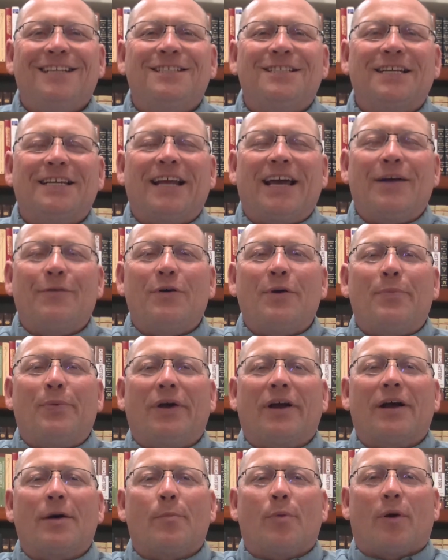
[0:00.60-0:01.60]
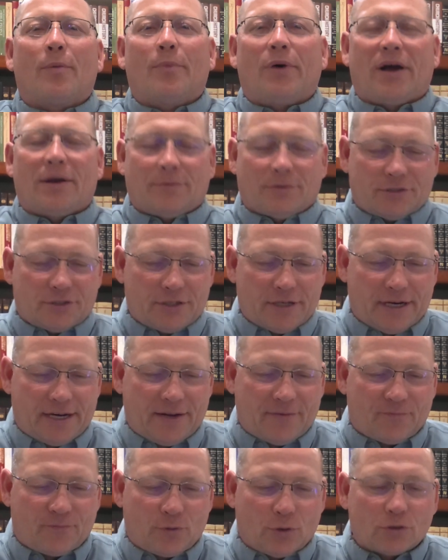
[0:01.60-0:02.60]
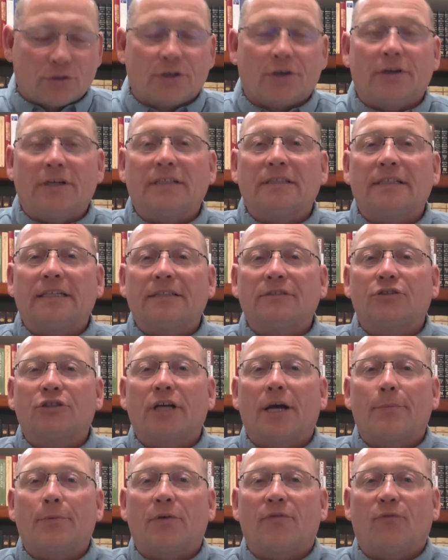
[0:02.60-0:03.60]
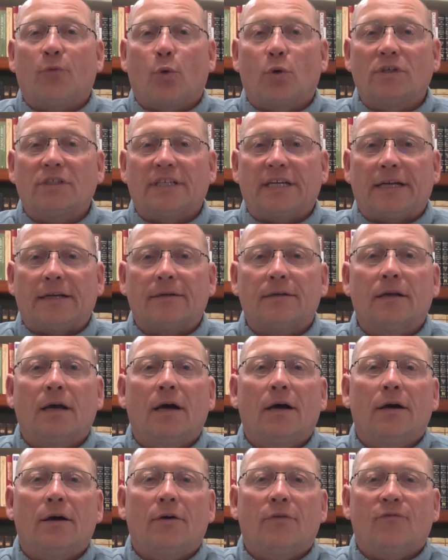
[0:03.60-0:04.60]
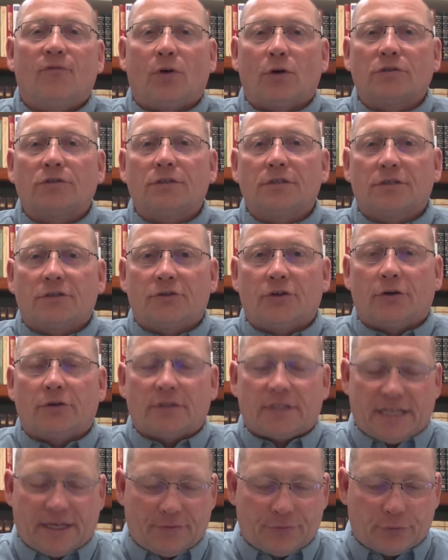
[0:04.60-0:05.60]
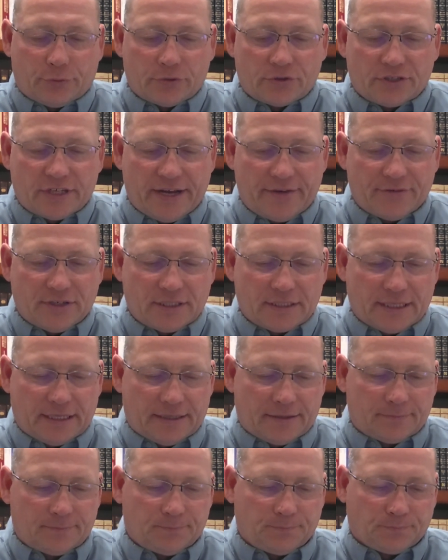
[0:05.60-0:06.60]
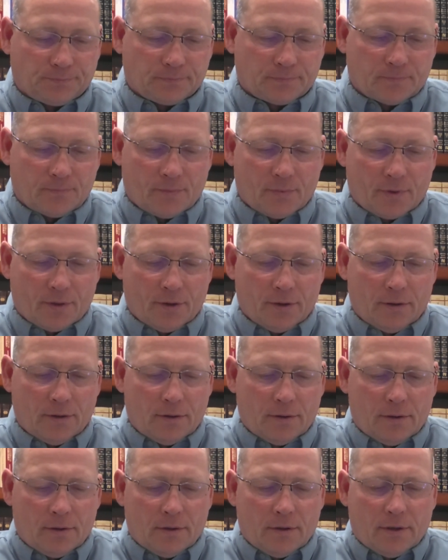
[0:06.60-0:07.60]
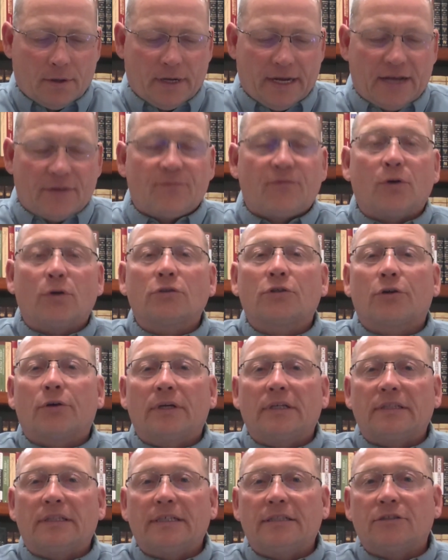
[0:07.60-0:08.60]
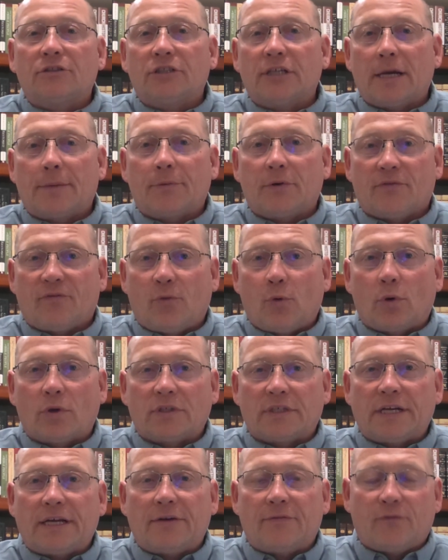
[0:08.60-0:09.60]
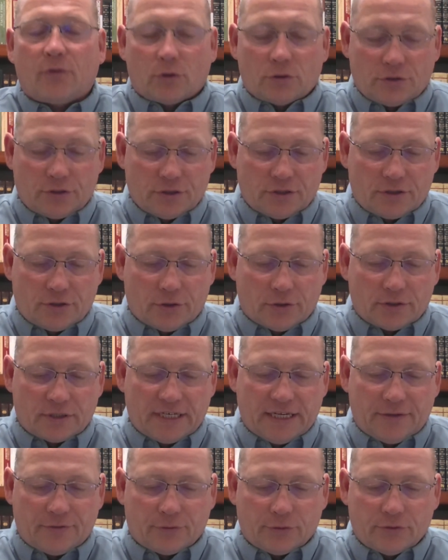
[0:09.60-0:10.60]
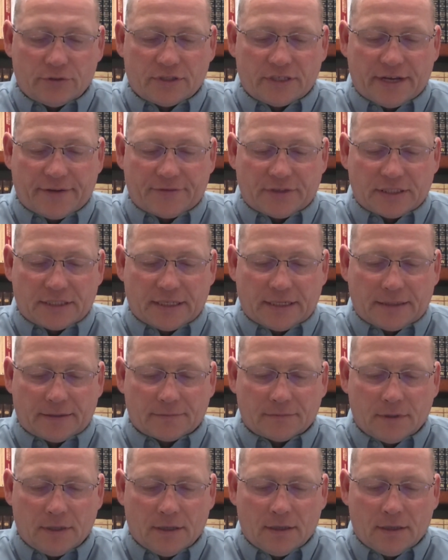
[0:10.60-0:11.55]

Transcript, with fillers: Today we pick up our Bible study in 1 Corinthians chapter 14, verses 13 through 17. In 1 Corinthians chapter 14, verses 13 through 17,